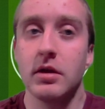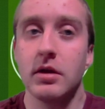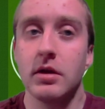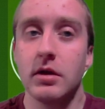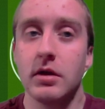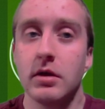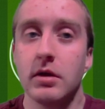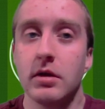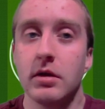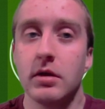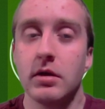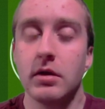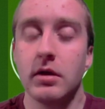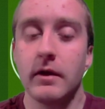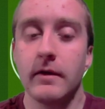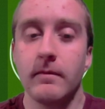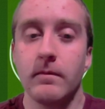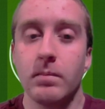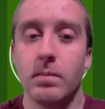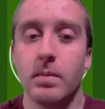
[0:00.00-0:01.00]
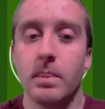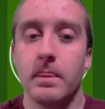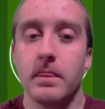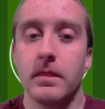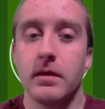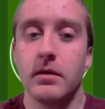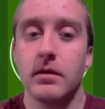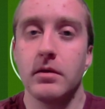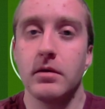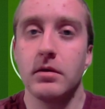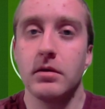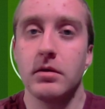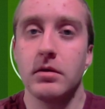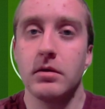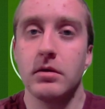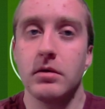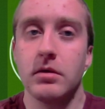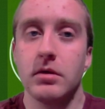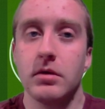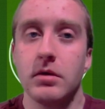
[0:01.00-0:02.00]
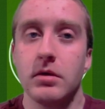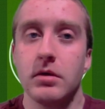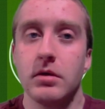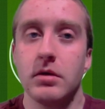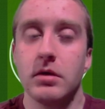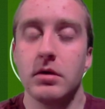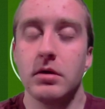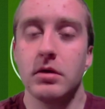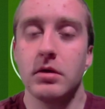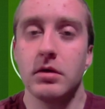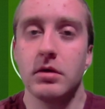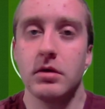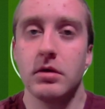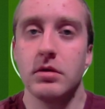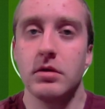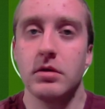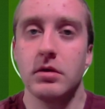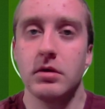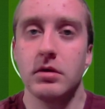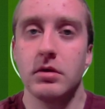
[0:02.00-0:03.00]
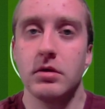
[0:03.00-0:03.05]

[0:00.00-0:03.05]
[no speech]